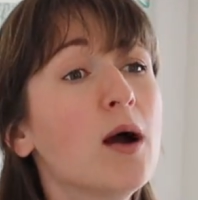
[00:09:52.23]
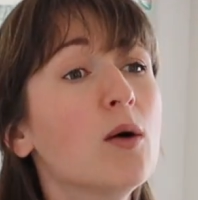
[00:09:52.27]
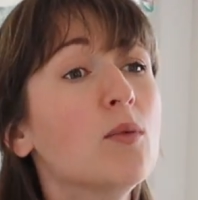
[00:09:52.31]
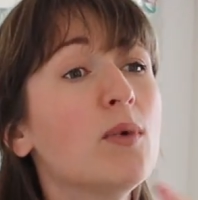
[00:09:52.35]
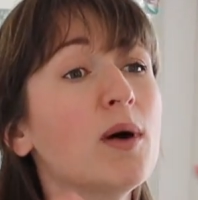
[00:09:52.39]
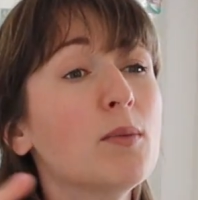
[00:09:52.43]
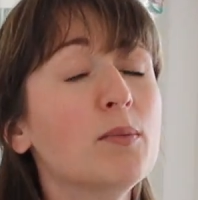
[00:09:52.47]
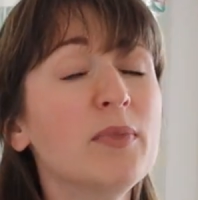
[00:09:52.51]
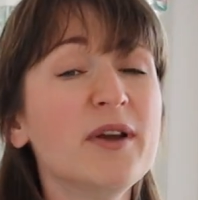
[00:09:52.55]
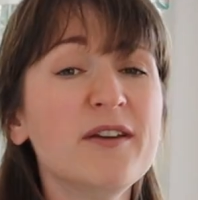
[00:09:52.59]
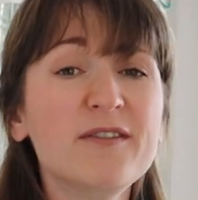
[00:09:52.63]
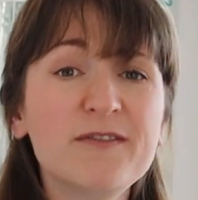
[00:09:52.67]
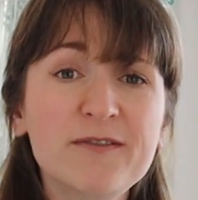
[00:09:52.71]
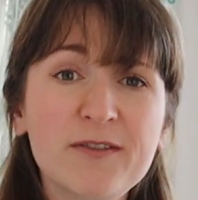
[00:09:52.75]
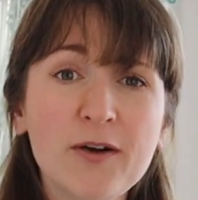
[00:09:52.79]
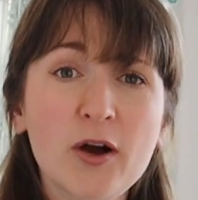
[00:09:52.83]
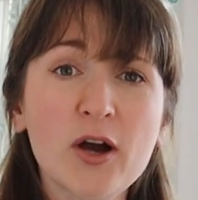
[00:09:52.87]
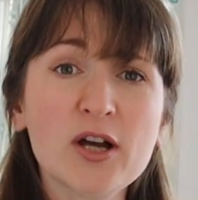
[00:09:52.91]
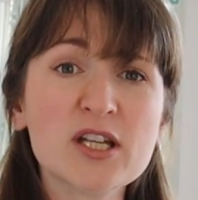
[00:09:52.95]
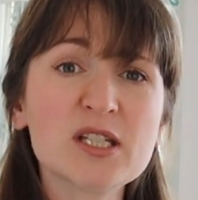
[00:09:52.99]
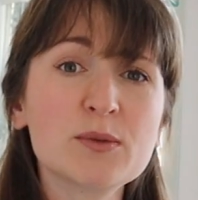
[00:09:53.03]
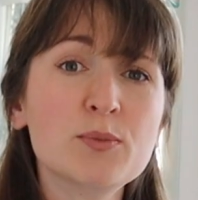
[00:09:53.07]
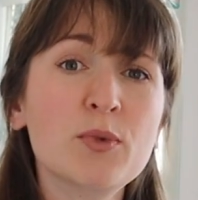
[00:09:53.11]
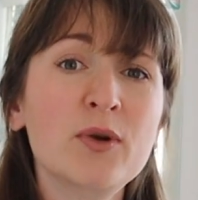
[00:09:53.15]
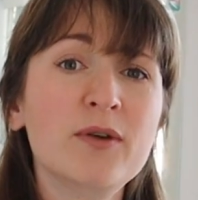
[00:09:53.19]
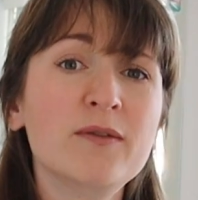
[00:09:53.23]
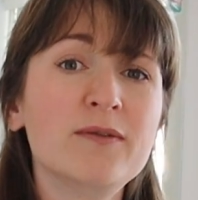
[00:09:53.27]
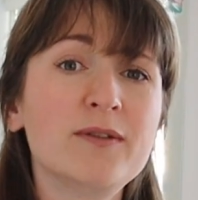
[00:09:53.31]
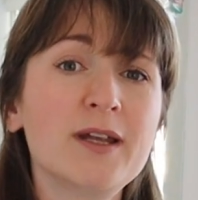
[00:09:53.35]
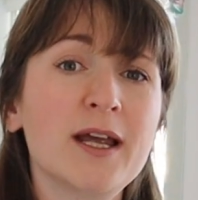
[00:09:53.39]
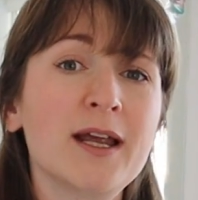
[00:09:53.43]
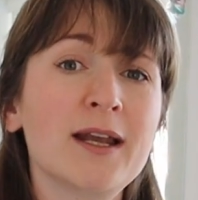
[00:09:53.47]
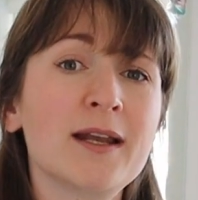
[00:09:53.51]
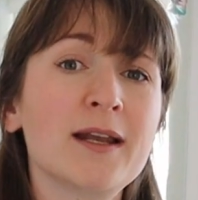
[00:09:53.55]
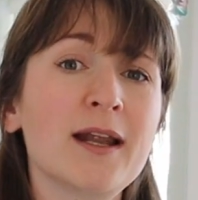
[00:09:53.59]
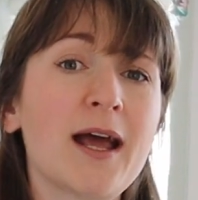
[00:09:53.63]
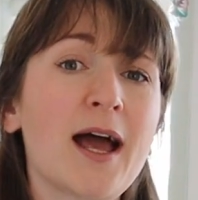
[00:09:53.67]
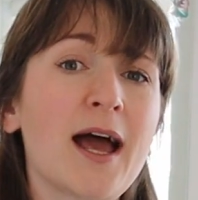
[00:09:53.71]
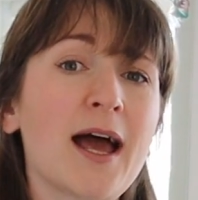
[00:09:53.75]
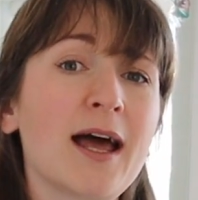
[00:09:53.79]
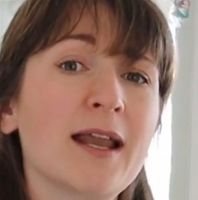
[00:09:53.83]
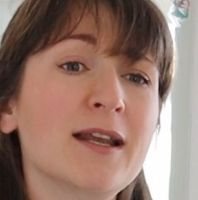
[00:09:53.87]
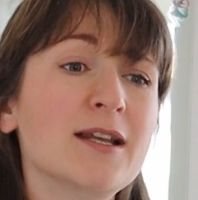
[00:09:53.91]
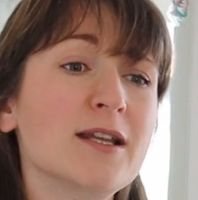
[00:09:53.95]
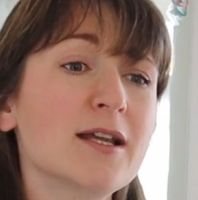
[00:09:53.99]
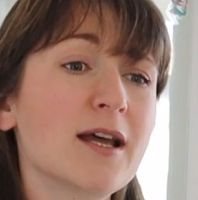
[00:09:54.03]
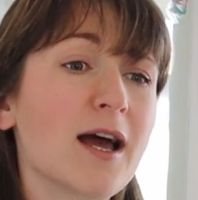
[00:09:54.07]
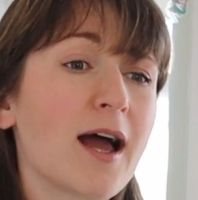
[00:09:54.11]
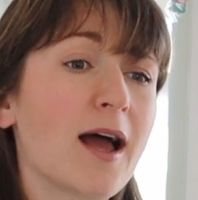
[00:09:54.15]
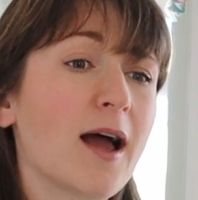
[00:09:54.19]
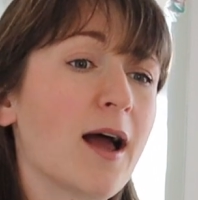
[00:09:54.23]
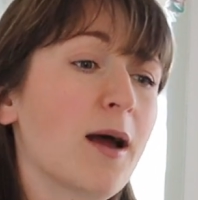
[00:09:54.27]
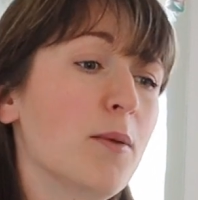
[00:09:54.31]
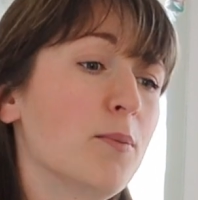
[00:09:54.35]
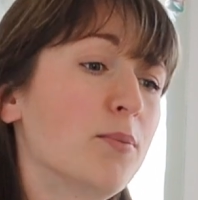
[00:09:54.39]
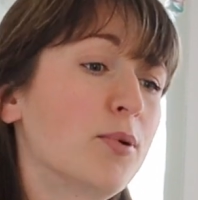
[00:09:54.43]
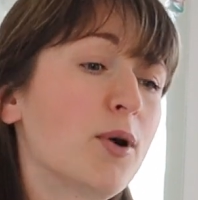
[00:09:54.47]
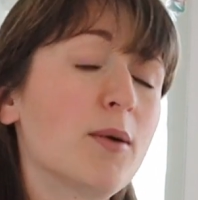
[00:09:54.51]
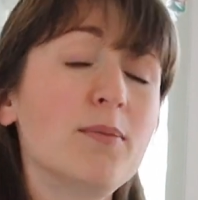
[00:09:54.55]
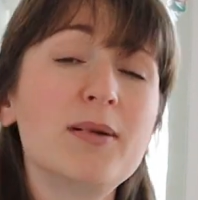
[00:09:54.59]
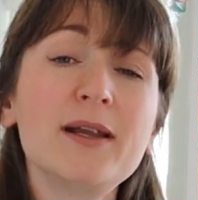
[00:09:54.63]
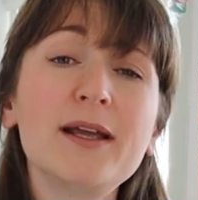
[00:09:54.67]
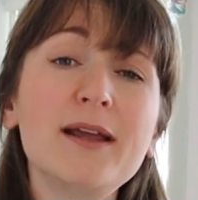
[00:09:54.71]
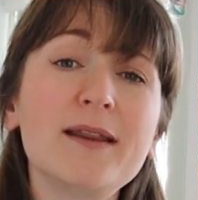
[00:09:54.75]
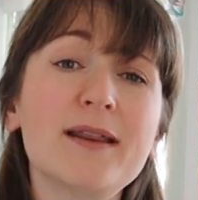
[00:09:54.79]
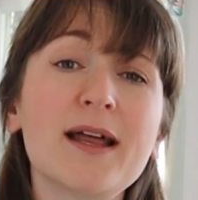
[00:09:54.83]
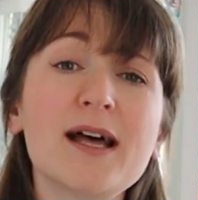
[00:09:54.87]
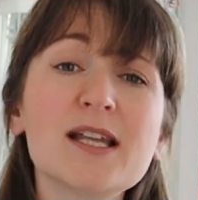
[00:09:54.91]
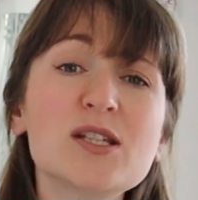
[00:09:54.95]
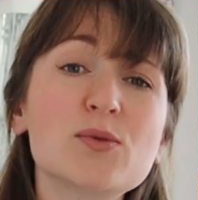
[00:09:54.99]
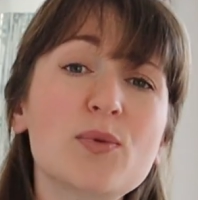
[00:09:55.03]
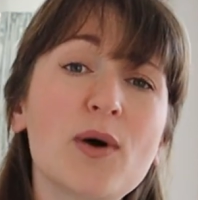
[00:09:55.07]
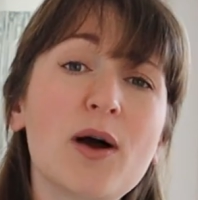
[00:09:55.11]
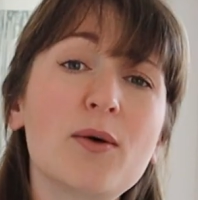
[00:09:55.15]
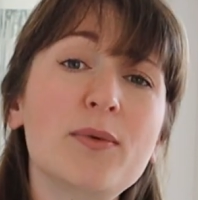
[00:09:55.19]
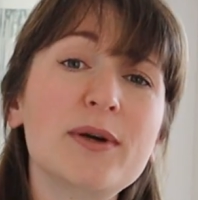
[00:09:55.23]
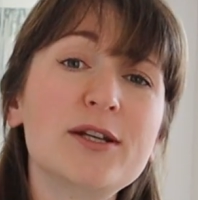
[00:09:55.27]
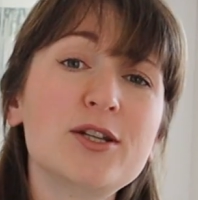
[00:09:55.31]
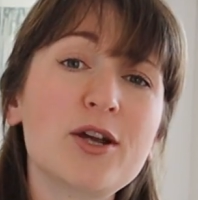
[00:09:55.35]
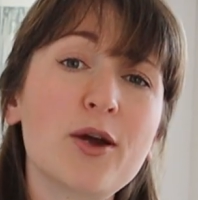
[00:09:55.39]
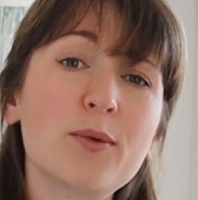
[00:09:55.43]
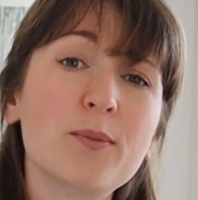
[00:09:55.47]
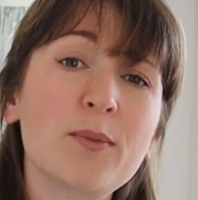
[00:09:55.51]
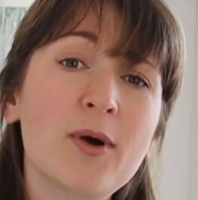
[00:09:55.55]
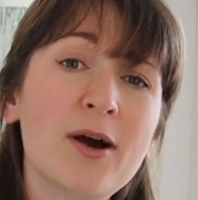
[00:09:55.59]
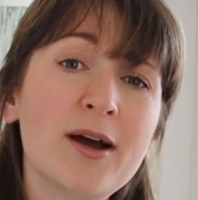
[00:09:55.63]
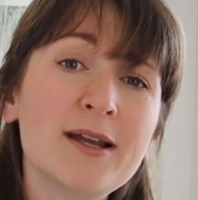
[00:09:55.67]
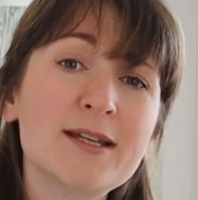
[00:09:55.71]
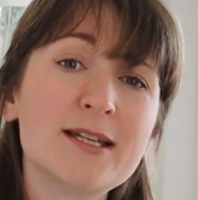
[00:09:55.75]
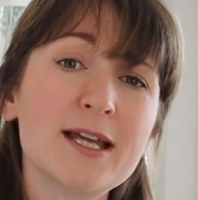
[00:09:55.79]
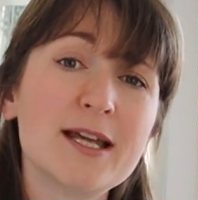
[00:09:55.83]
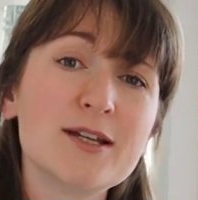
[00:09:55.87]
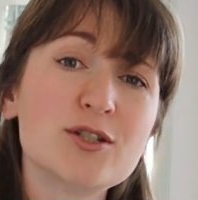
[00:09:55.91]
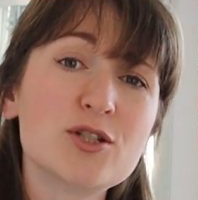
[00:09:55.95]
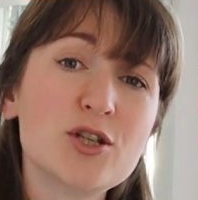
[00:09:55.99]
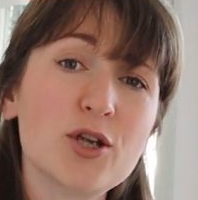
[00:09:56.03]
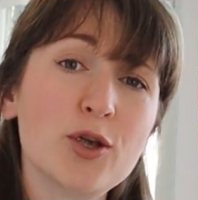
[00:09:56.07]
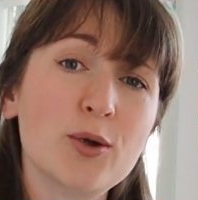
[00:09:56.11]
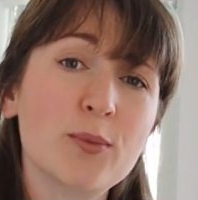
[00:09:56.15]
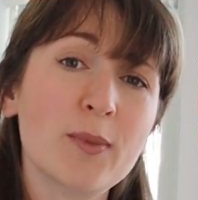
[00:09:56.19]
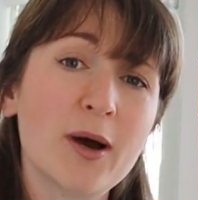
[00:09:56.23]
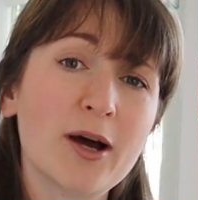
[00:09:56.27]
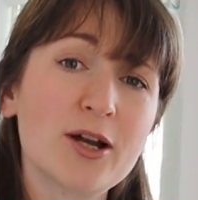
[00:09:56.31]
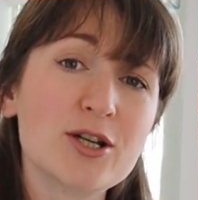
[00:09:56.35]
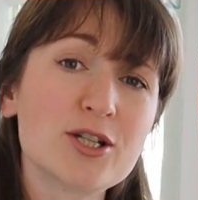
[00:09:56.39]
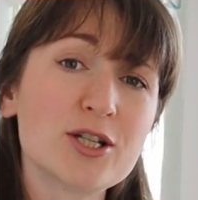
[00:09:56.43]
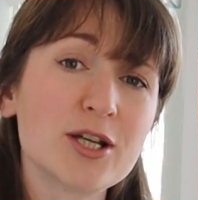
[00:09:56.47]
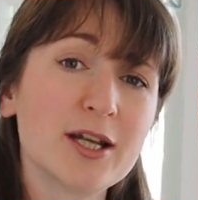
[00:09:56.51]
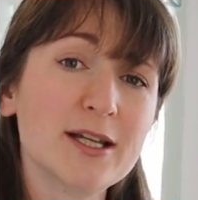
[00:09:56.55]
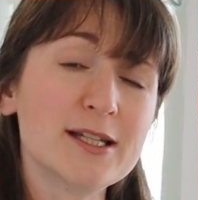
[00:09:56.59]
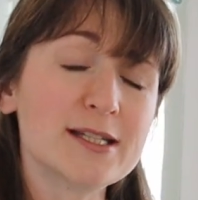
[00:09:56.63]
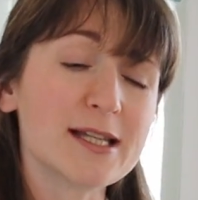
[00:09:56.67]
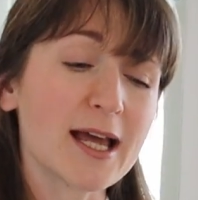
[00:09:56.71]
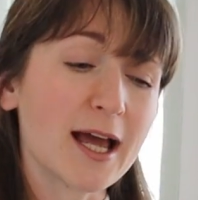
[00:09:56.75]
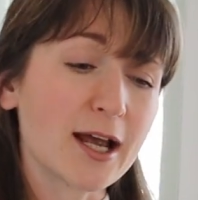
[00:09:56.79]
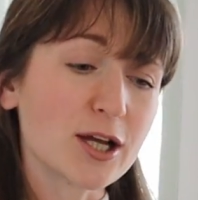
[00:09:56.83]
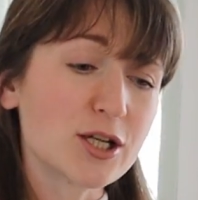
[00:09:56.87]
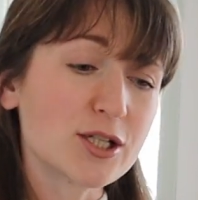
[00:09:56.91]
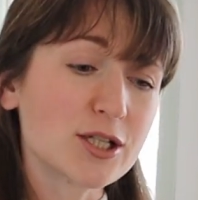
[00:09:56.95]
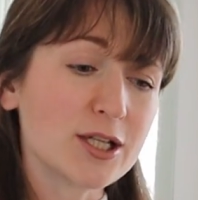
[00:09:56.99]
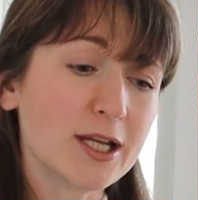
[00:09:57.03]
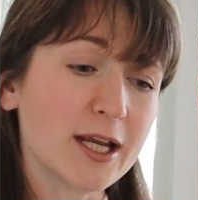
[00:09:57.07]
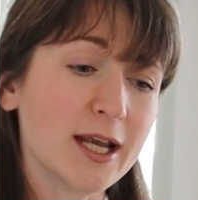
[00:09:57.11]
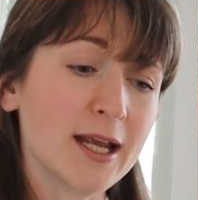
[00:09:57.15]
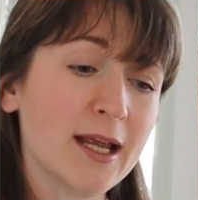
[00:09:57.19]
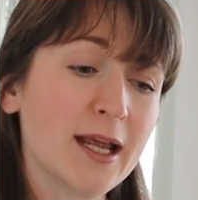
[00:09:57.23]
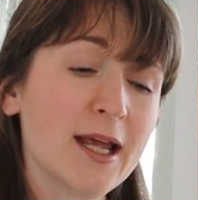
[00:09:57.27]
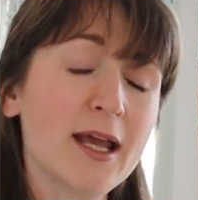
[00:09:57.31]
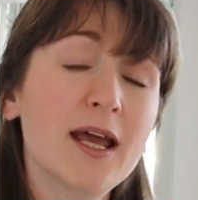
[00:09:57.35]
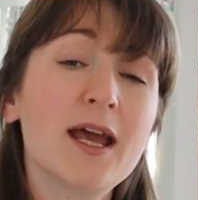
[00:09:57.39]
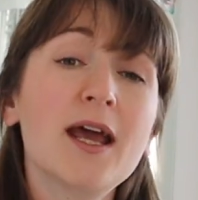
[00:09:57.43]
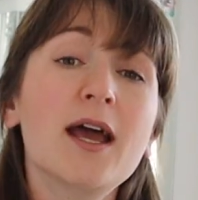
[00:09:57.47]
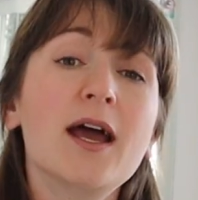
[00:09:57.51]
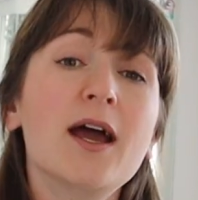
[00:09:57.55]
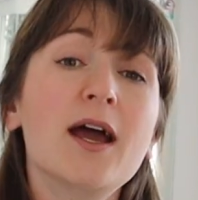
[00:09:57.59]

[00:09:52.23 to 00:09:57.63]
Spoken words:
when we first moved in, and probably that's why we don't mind it too much. It's actually